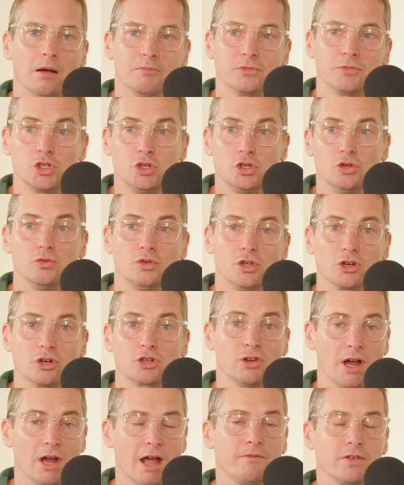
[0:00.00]
to your
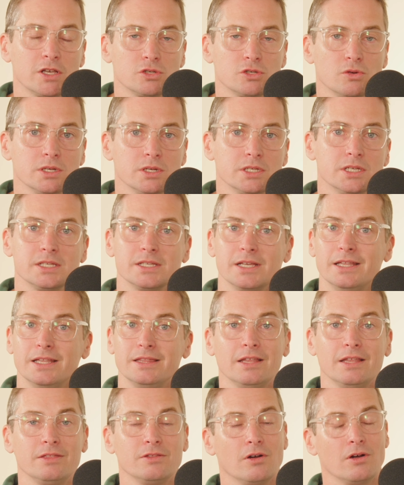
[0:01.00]
traffic sources. And
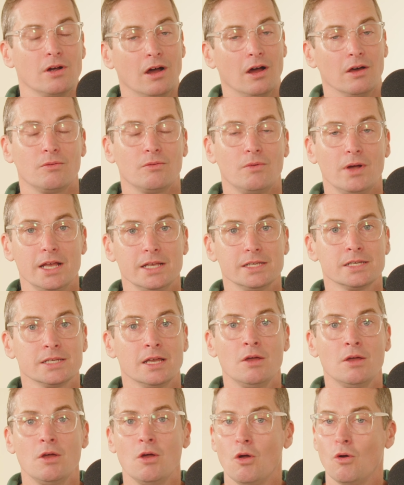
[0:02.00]
then there are other ways
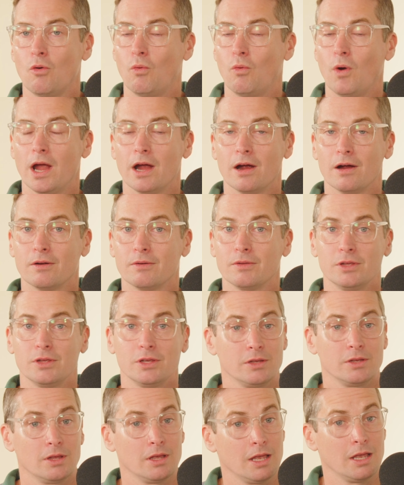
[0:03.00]
where
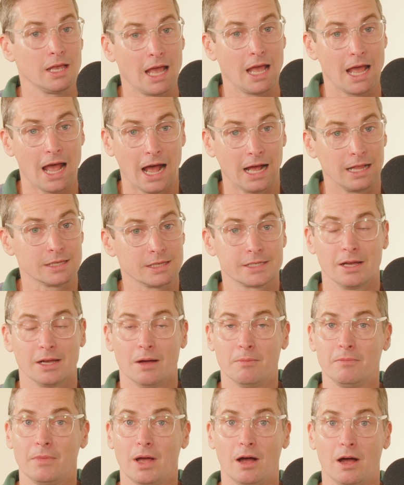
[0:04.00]
on
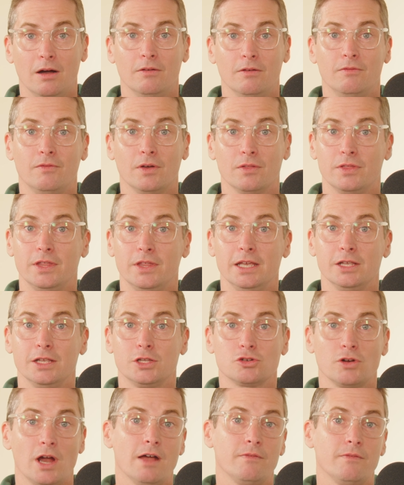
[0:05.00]
some of the
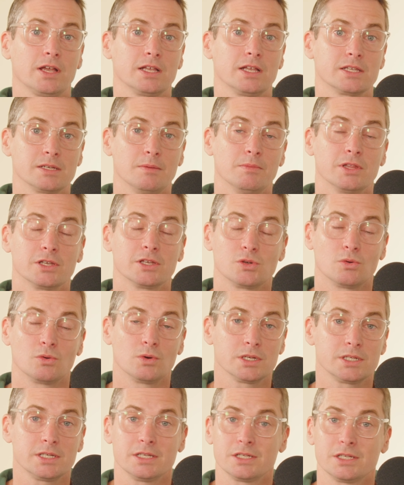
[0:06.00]
traffic and some of the
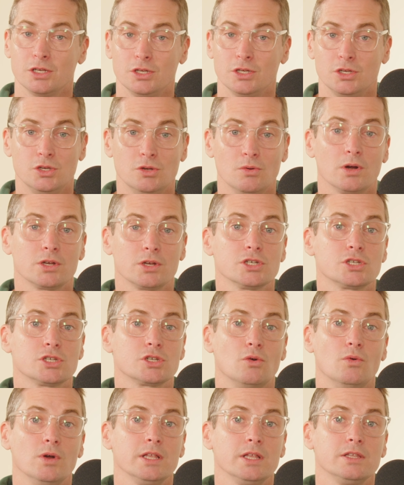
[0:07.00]
sources, you are just
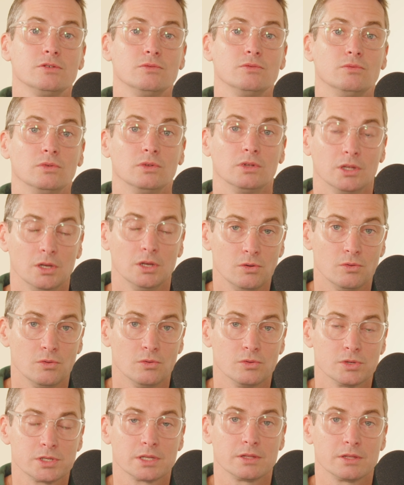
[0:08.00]
going to
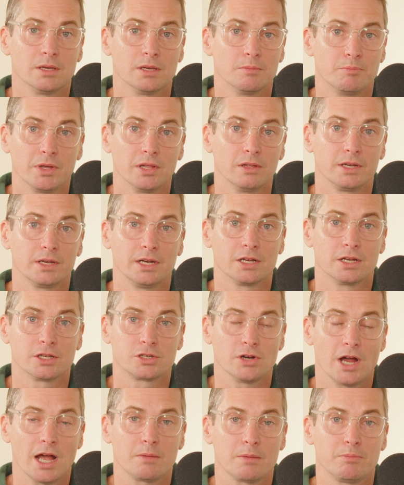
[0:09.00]
lose the ability to
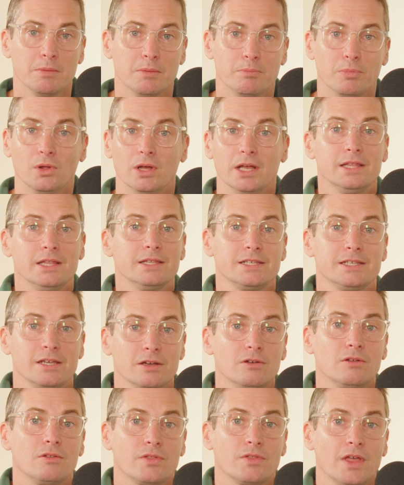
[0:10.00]
track people
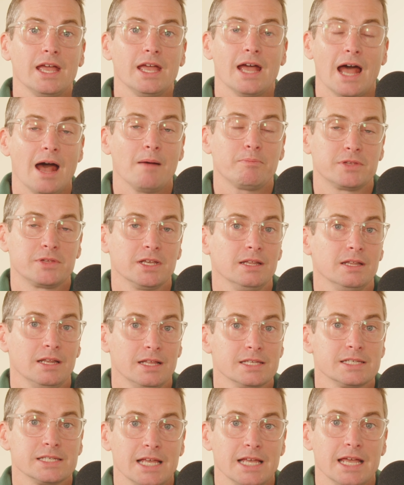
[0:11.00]
until they opt in
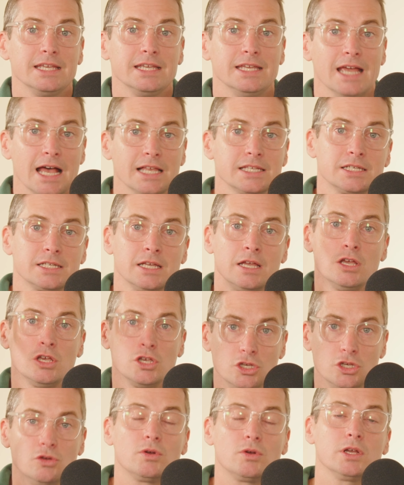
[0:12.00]
and say, yes,
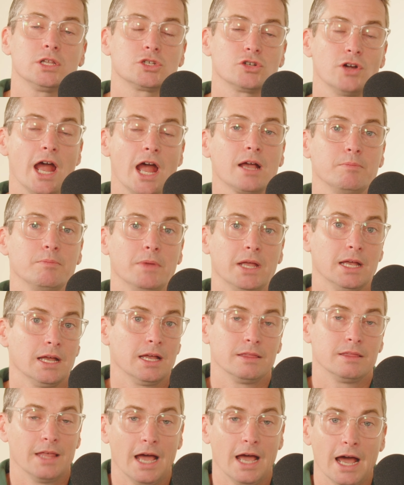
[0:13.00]
you can track me.
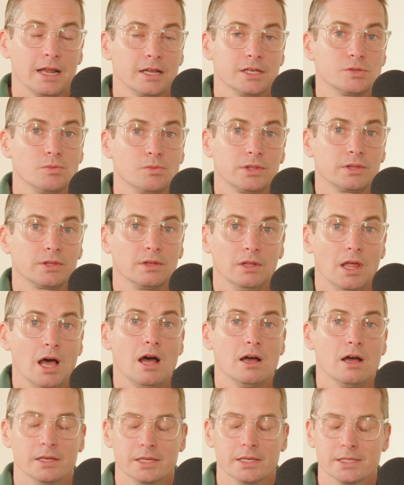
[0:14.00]
And that is what the
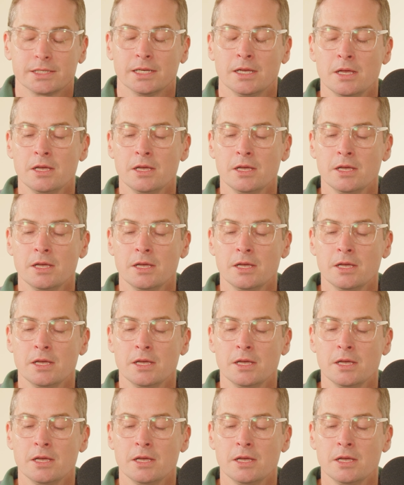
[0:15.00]
law is.